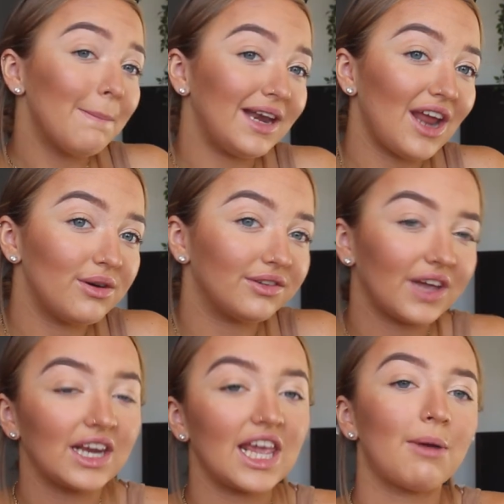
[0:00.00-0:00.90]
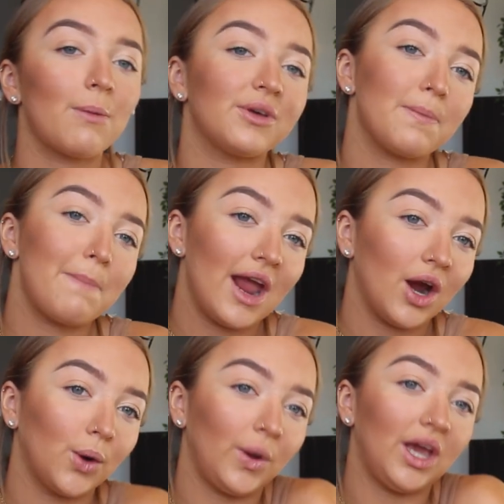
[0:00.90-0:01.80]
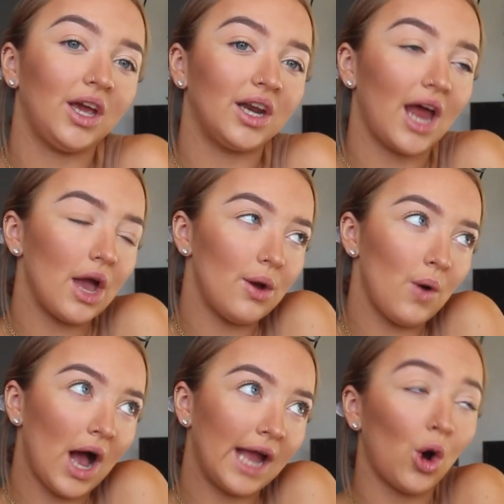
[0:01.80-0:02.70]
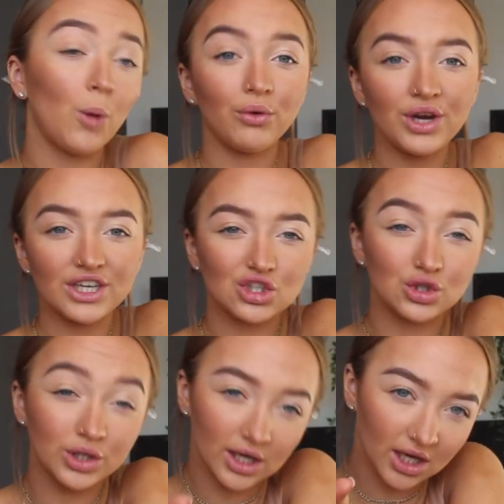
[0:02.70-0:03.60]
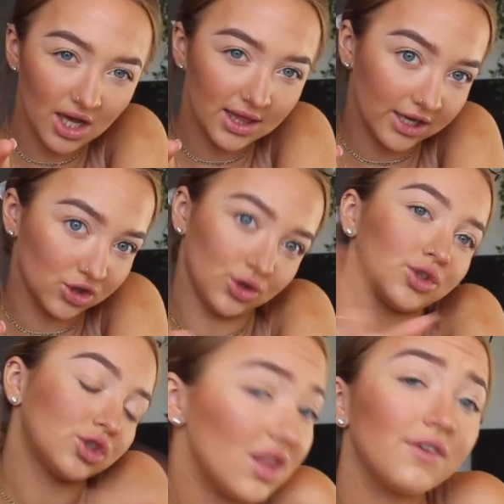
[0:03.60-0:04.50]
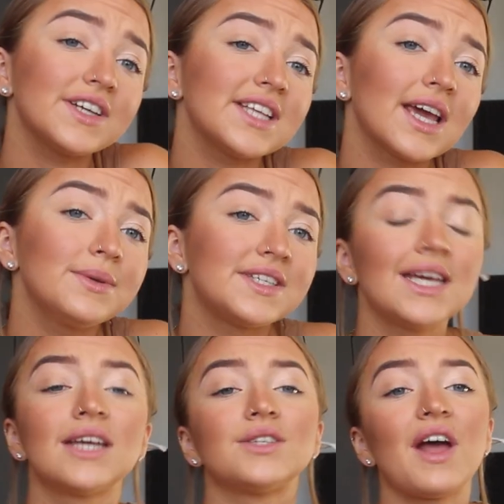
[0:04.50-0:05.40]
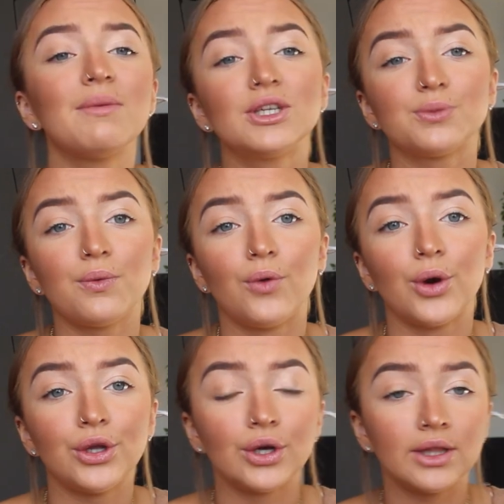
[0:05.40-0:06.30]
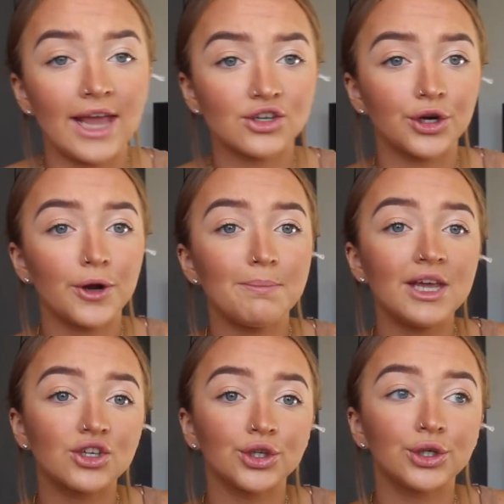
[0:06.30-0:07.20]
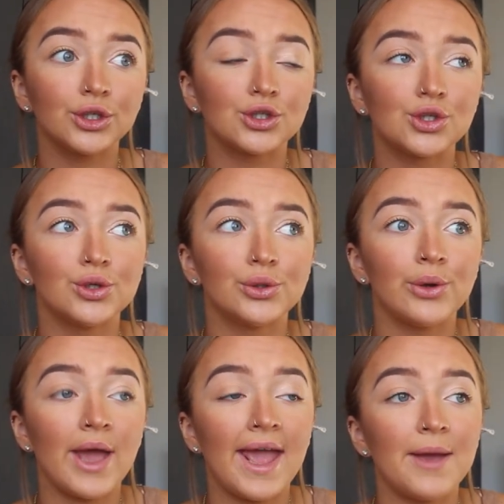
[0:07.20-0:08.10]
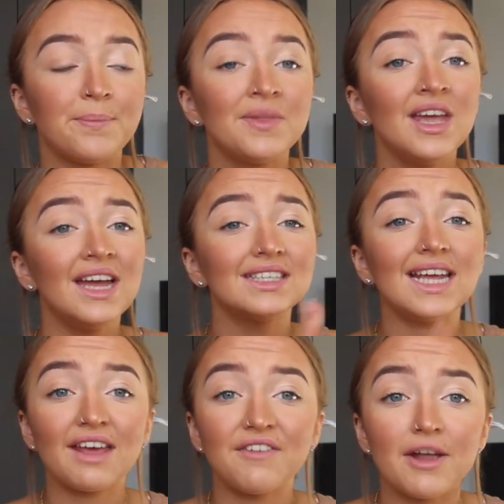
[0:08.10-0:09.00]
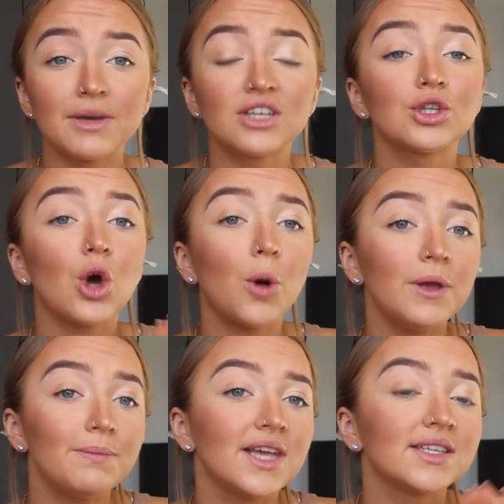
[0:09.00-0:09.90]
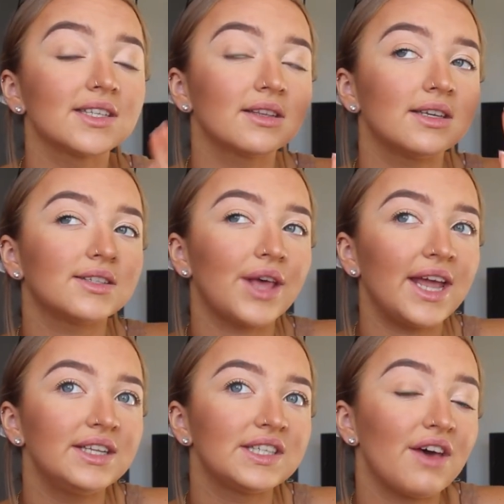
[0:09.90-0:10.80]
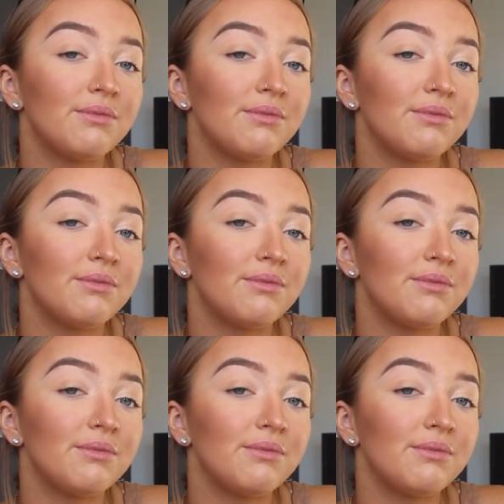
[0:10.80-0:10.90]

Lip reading: But now I've kind of came up with a better way in how I operate during lectures. The first thing I would say is 5 minutes before your lecture, make sure to take that 5 minutes to copy and paste the slides that